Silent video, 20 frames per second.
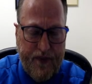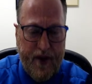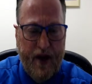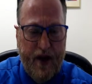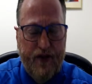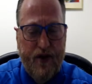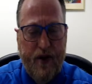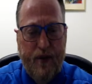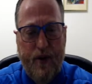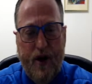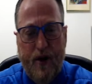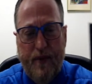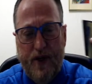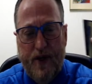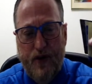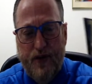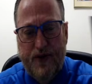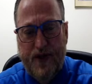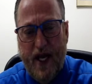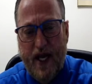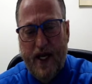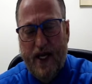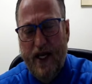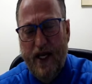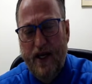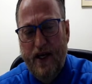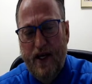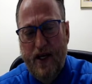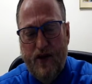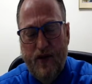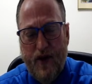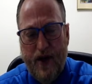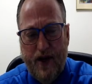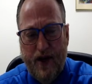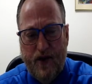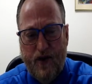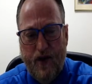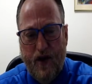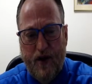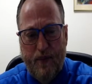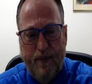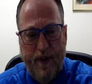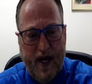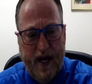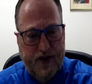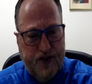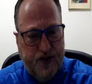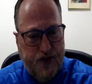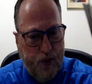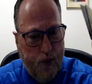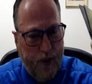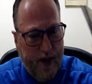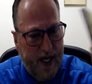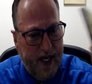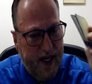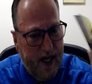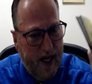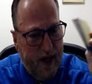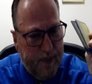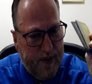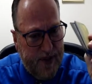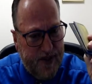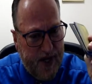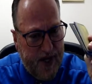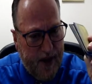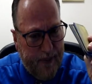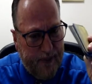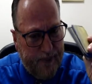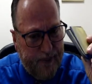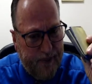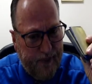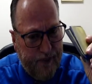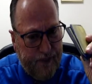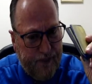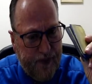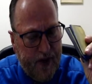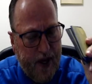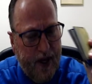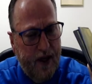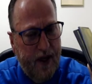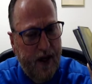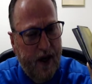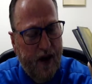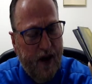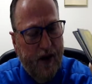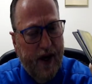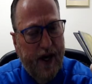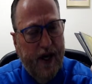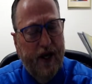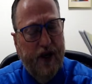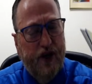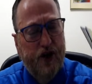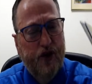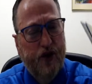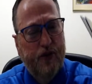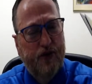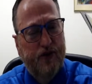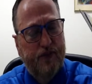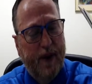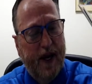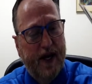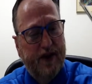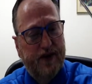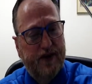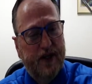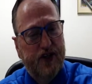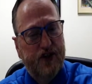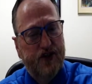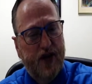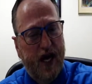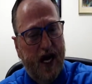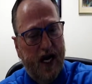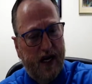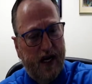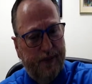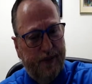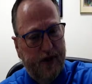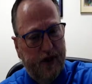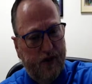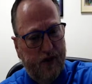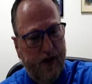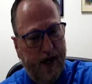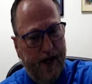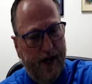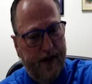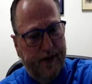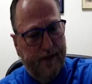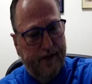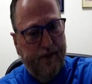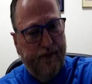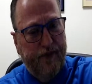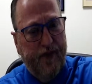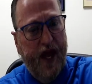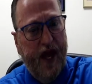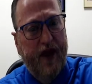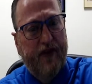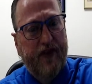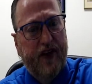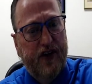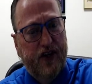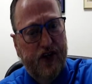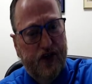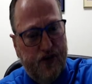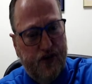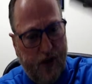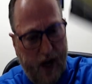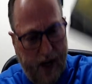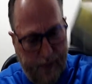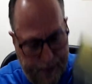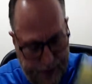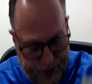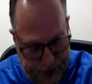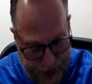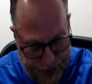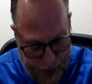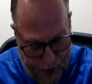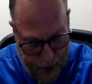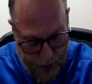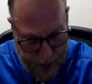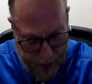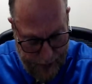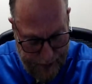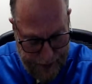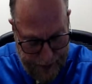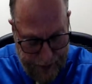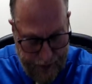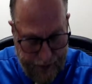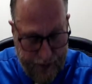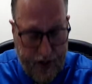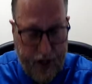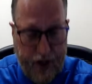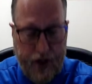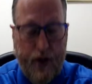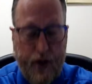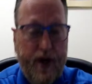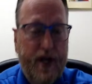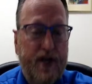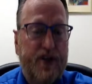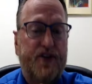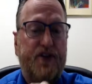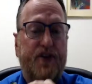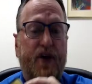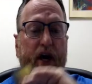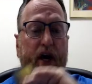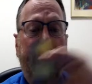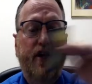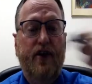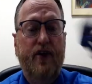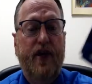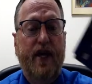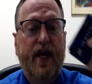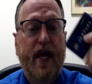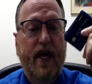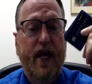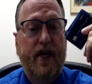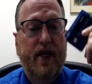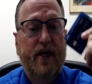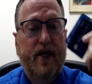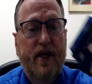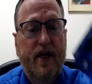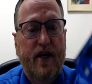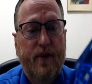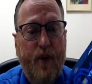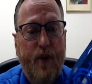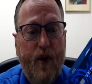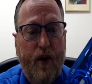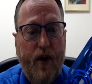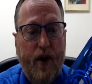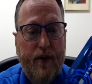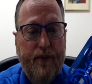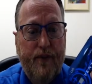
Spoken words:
The moment you take any credit card past 29%, all right, you basically jack up the credit, then you drop the score, you get stuck and you can't get any more.